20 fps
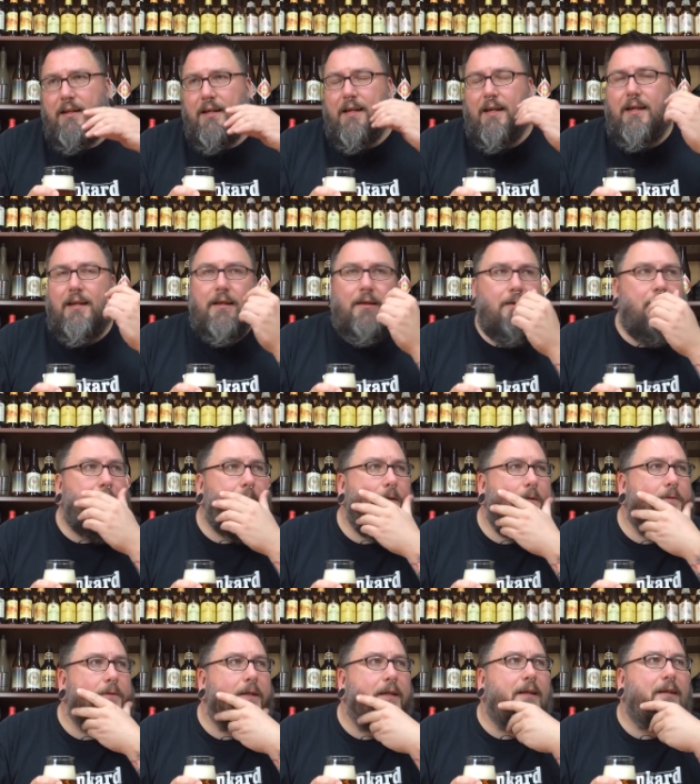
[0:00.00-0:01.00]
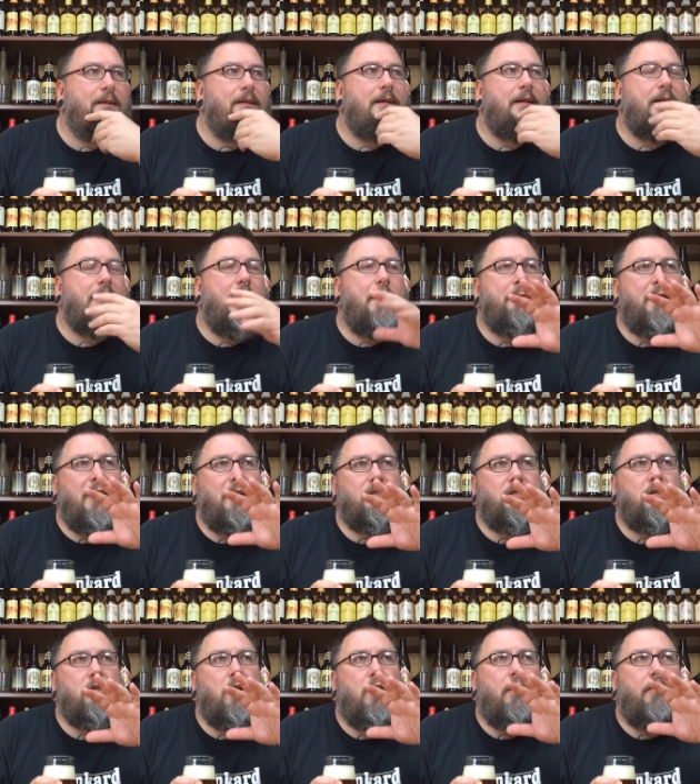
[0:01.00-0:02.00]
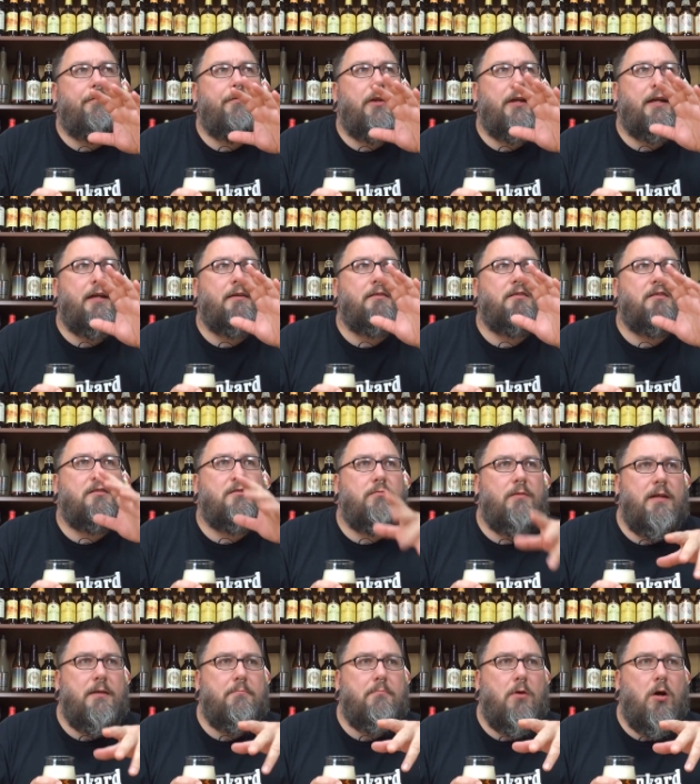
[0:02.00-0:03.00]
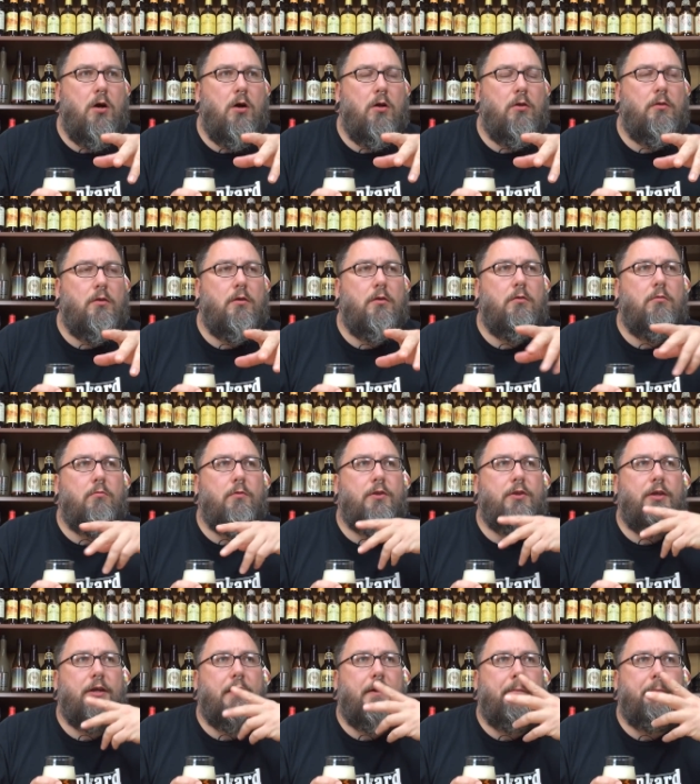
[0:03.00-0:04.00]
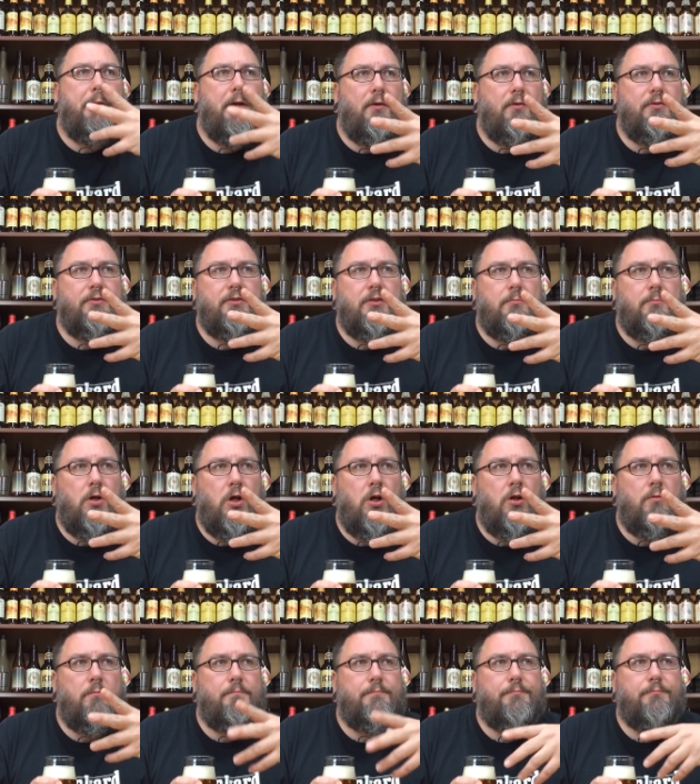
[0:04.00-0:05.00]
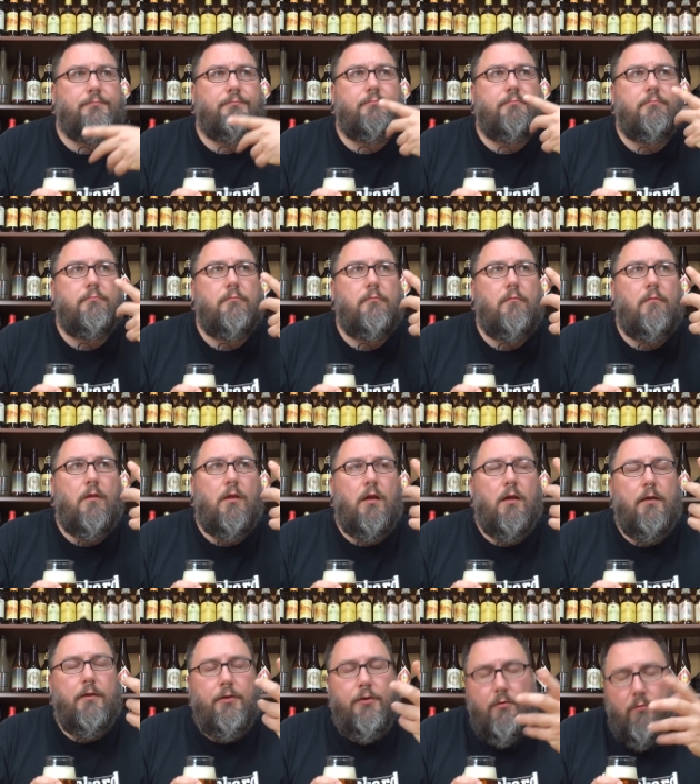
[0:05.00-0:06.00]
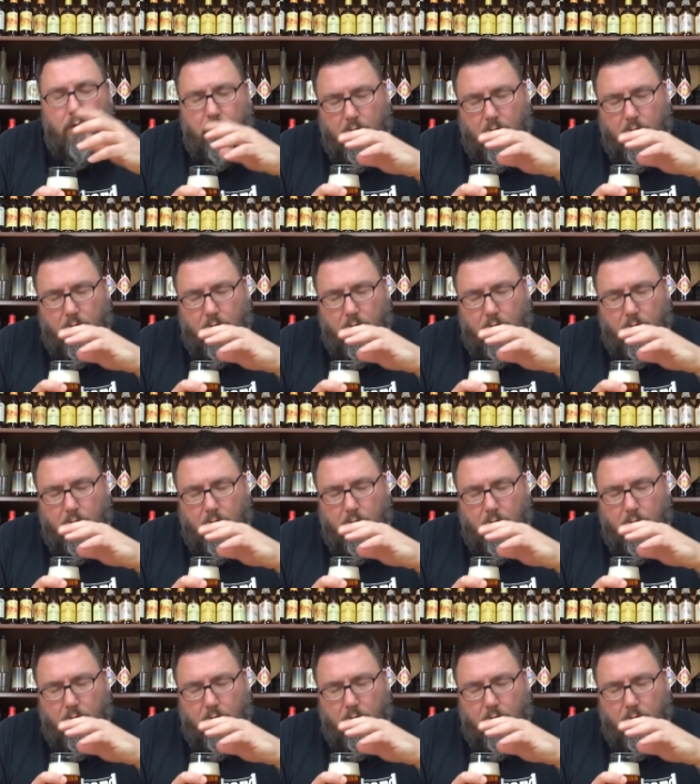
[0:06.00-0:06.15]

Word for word: like a like a, a combination of like a sweet malt with like a pilsner malt. You